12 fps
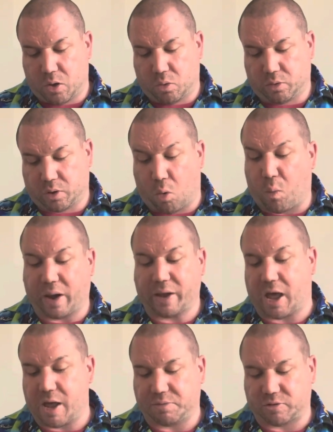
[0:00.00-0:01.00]
We've got
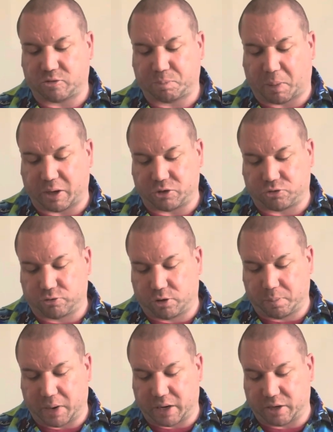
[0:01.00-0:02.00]
Whitehaven Spice
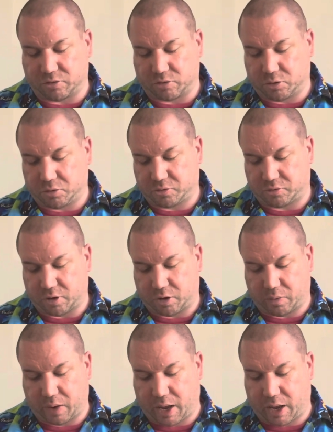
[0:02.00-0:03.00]
Rum, and there's
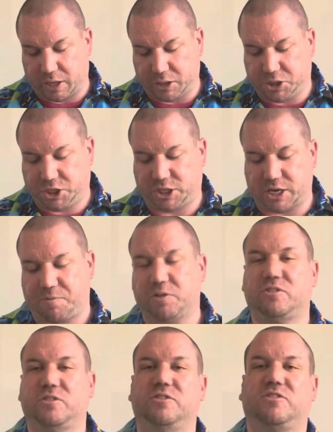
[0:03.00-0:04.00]
also a
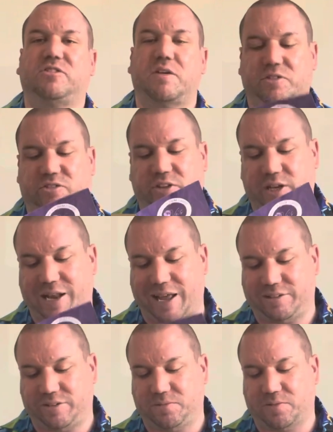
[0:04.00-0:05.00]
Jefferson
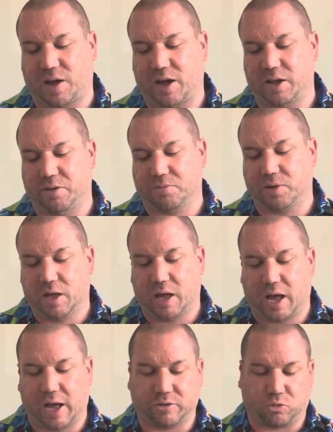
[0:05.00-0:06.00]
1785
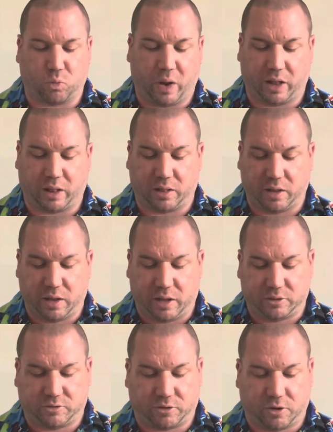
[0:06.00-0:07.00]
as well.
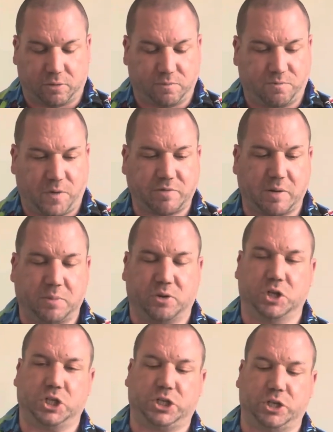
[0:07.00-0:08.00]
So very
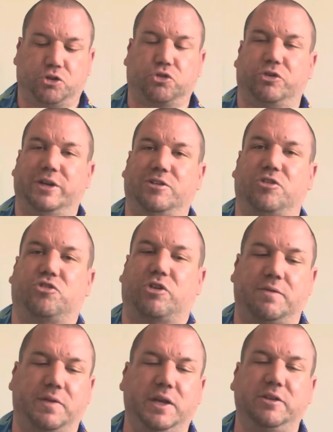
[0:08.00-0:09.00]
much intrigued to try
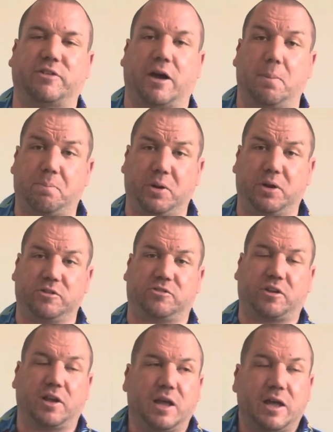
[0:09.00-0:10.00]
these out.
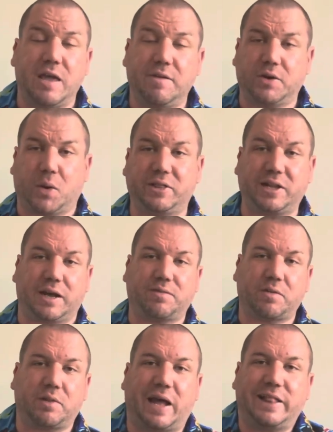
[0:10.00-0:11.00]
But even though I did
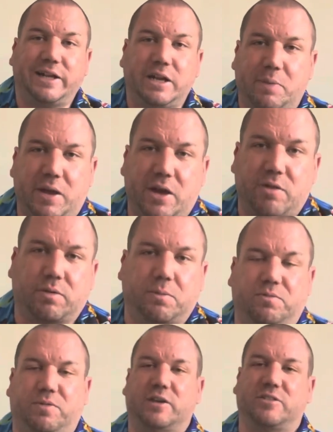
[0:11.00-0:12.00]
have a little bit at Rum
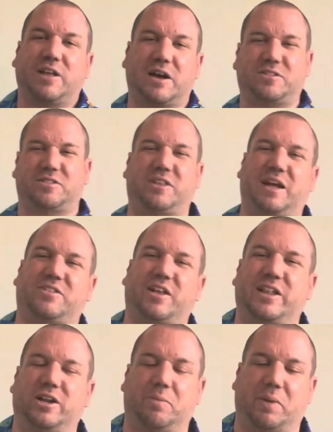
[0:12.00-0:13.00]
Fest, that was a
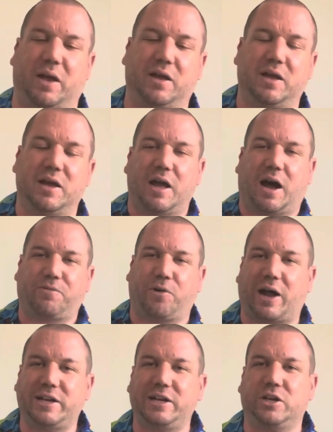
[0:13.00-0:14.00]
little bit. I
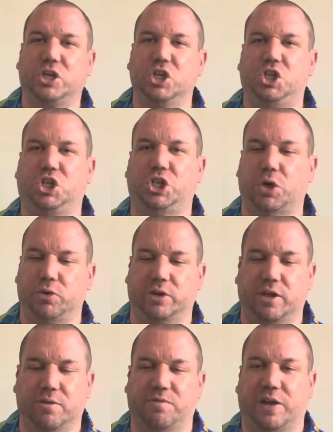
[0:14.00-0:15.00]
thought I need a good
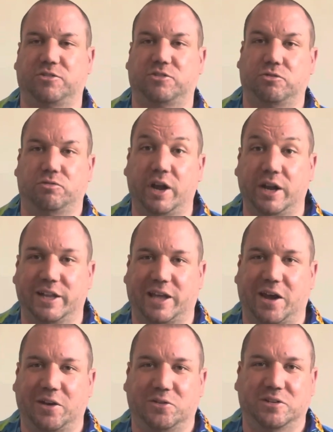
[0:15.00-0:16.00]
chunk of this to really
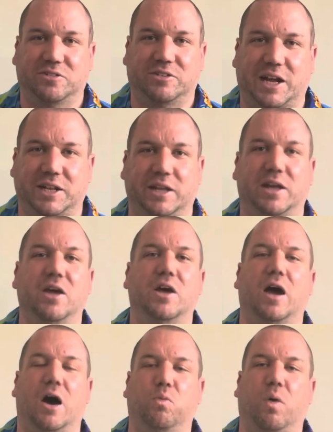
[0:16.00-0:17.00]
get an understanding
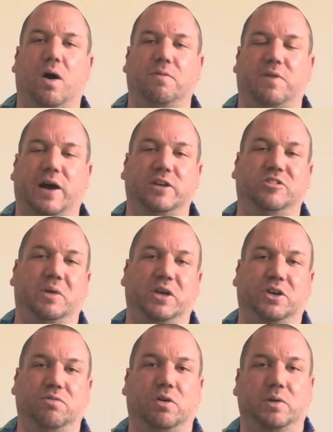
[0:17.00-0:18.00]
of what Wray's
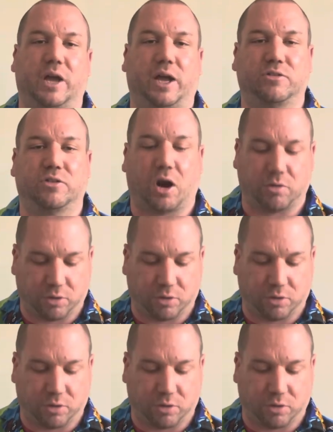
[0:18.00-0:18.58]
Jamaican Rum Cakes are